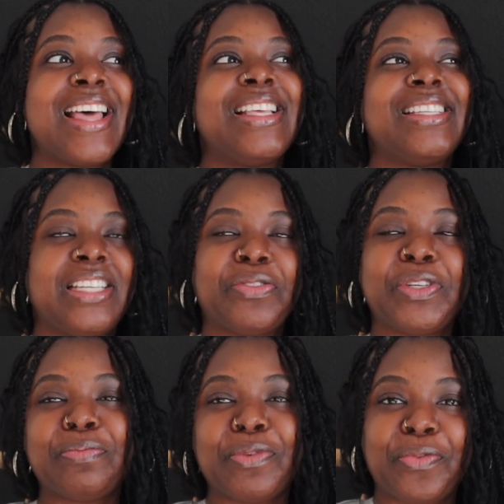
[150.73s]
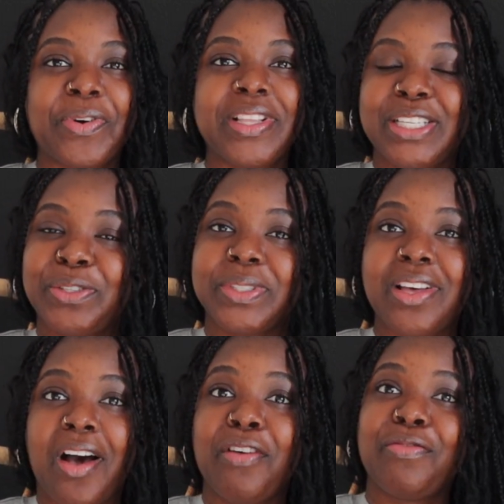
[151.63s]
The series before this was
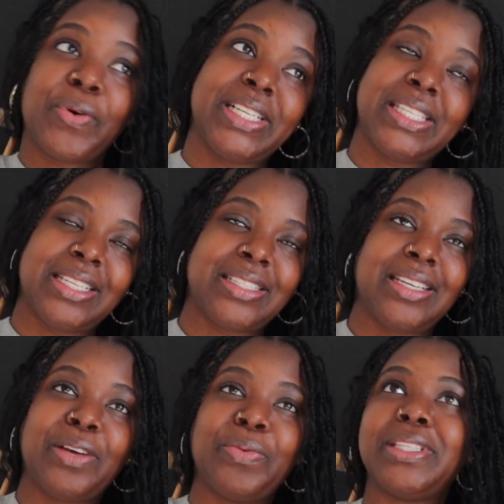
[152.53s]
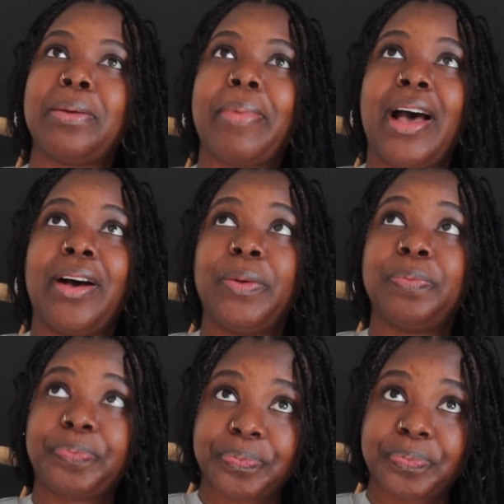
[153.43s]
called Voices, and it was about